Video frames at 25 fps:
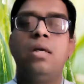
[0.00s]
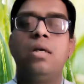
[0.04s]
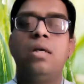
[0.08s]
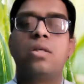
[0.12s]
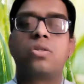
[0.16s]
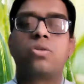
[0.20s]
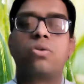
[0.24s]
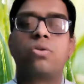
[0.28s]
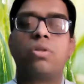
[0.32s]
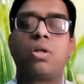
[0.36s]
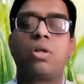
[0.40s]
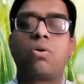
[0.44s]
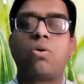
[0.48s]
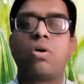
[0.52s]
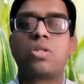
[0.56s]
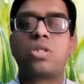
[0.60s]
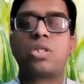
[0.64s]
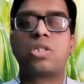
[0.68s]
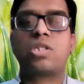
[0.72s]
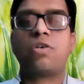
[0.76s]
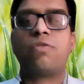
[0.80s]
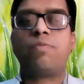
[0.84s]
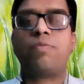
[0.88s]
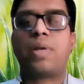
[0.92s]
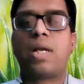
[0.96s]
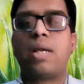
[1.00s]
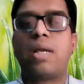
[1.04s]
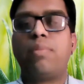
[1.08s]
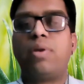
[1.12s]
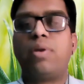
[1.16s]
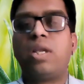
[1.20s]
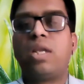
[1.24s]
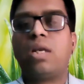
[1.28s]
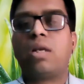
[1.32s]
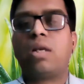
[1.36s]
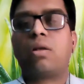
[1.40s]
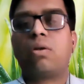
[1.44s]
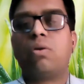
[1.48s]
So the causes of primary
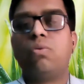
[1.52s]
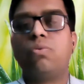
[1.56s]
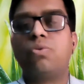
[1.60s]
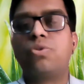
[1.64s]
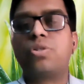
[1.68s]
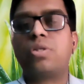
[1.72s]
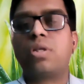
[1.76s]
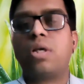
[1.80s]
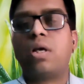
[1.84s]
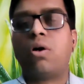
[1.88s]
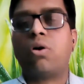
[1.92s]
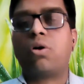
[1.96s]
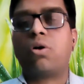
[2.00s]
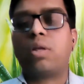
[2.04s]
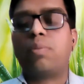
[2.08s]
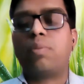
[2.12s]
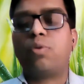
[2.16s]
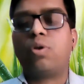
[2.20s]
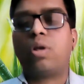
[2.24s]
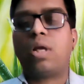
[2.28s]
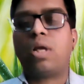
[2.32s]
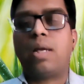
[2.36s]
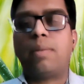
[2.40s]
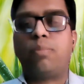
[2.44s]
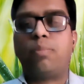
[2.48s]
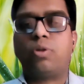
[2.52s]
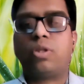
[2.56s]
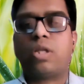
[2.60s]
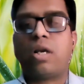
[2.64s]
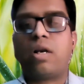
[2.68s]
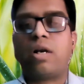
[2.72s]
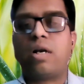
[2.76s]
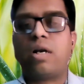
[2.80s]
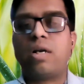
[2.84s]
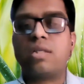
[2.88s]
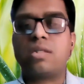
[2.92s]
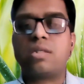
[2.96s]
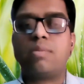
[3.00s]
includes autoimmune
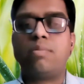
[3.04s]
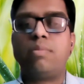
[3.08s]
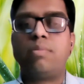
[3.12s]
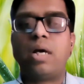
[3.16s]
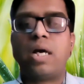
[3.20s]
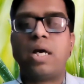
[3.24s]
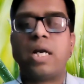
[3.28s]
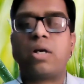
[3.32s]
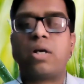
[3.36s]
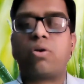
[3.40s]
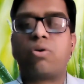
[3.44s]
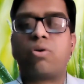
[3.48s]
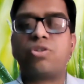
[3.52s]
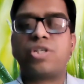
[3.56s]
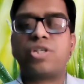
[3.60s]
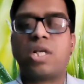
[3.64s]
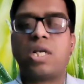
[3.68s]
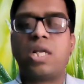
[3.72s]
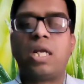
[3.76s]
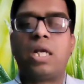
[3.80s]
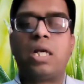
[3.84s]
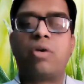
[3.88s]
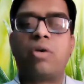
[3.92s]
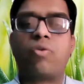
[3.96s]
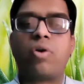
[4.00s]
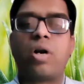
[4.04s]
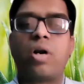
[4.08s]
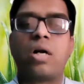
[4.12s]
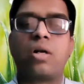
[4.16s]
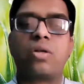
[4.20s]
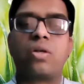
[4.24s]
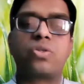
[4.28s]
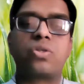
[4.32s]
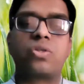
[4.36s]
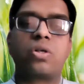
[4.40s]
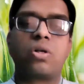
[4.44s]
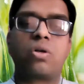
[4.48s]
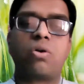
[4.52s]
hypothyroidism, iatrogenic,
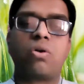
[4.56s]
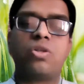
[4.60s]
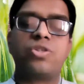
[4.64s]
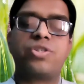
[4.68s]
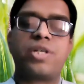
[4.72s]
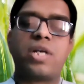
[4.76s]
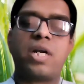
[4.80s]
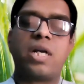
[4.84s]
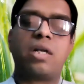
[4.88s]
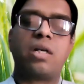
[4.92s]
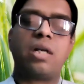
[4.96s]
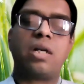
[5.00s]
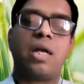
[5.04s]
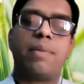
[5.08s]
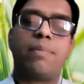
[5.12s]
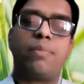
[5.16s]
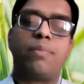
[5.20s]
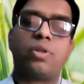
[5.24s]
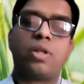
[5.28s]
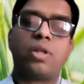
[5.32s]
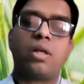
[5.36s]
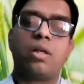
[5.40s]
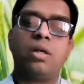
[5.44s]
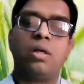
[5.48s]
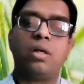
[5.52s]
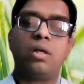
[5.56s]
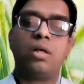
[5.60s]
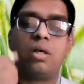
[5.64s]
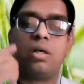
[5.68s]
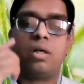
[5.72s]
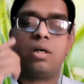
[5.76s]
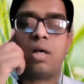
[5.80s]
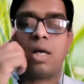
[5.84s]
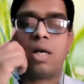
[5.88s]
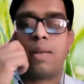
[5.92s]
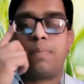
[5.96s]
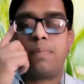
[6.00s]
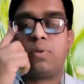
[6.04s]
drugs, congenital
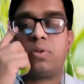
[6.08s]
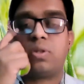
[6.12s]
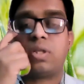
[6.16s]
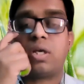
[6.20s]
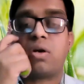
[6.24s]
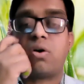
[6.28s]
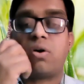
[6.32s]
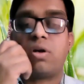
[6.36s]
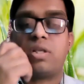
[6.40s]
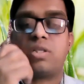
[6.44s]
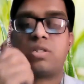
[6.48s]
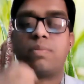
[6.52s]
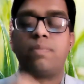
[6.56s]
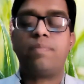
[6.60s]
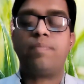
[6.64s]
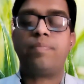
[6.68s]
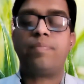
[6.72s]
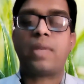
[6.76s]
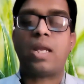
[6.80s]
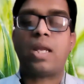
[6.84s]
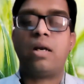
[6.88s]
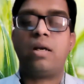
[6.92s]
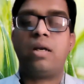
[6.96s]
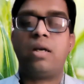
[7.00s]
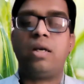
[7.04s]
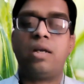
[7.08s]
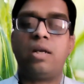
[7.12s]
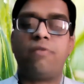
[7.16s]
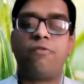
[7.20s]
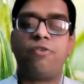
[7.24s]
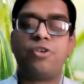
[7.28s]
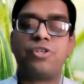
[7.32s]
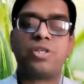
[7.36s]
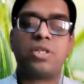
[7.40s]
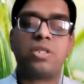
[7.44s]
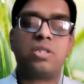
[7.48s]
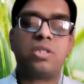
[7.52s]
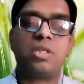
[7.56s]
hypothyroidism, iodine
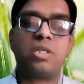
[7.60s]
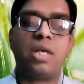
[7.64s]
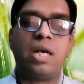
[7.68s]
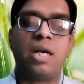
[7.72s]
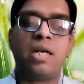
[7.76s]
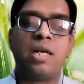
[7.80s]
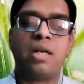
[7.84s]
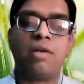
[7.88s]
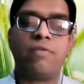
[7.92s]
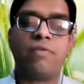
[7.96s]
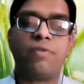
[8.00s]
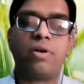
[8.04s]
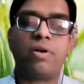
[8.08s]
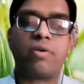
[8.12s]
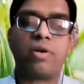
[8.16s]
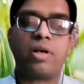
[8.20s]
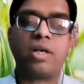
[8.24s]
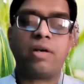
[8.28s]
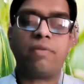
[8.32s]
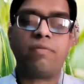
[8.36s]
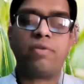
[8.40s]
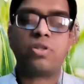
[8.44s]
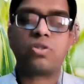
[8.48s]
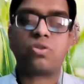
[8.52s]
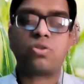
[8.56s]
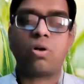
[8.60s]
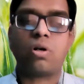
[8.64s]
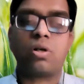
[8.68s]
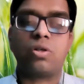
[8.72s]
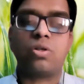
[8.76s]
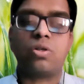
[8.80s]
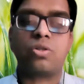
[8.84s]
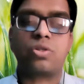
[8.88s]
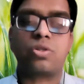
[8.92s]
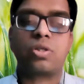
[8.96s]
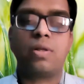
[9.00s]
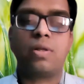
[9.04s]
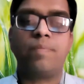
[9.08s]
deficiency, and infiltrative
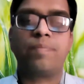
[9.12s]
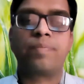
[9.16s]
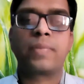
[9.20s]
disorders.